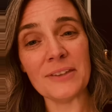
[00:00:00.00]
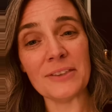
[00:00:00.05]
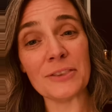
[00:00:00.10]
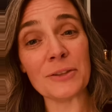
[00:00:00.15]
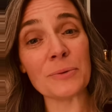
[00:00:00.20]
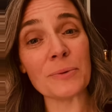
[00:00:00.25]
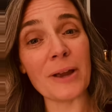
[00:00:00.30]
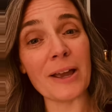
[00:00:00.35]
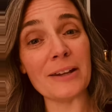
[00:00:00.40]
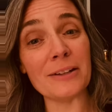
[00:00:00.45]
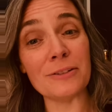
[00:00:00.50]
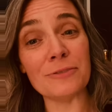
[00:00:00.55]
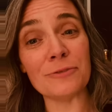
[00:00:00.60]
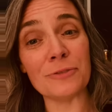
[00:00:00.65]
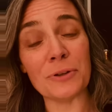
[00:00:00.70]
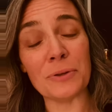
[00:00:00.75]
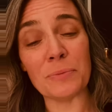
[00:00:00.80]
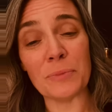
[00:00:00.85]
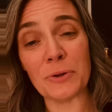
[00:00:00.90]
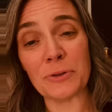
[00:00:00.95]
the ride in
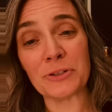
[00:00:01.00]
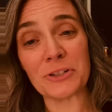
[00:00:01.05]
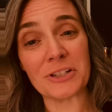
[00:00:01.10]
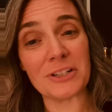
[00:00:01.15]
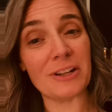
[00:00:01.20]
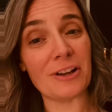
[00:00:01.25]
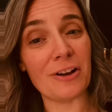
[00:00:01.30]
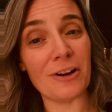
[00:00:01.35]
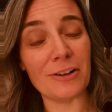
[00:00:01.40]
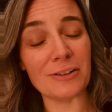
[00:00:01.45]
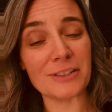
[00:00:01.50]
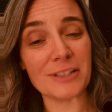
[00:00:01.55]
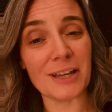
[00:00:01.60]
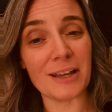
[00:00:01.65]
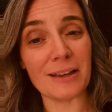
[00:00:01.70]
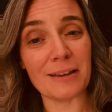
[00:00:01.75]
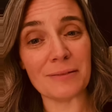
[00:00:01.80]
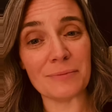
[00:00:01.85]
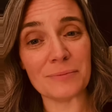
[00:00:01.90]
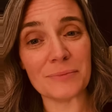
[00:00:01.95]
full motion at all
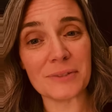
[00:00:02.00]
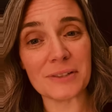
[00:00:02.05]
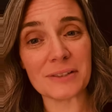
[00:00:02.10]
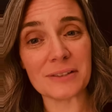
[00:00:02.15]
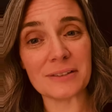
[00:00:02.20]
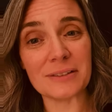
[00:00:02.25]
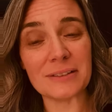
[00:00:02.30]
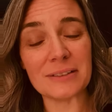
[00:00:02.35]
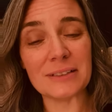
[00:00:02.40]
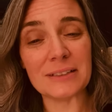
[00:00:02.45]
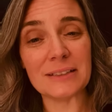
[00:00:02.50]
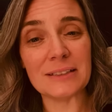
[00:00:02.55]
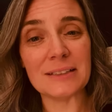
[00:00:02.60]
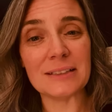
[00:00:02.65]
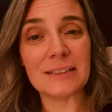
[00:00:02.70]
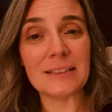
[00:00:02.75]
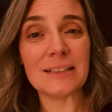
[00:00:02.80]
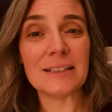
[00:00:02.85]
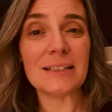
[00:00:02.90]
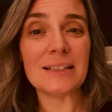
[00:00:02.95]
times.
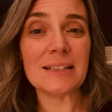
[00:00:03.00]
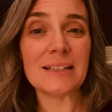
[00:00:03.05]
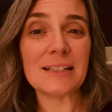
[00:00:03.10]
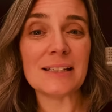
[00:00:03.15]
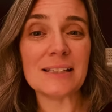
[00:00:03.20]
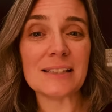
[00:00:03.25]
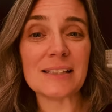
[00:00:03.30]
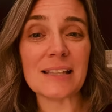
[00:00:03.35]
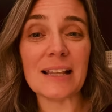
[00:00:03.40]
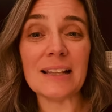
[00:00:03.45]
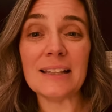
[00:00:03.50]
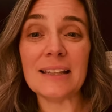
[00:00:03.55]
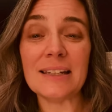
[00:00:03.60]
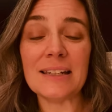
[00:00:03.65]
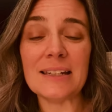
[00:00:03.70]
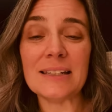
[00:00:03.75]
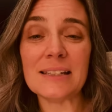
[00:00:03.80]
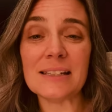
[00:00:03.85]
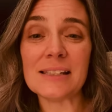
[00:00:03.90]
Settling into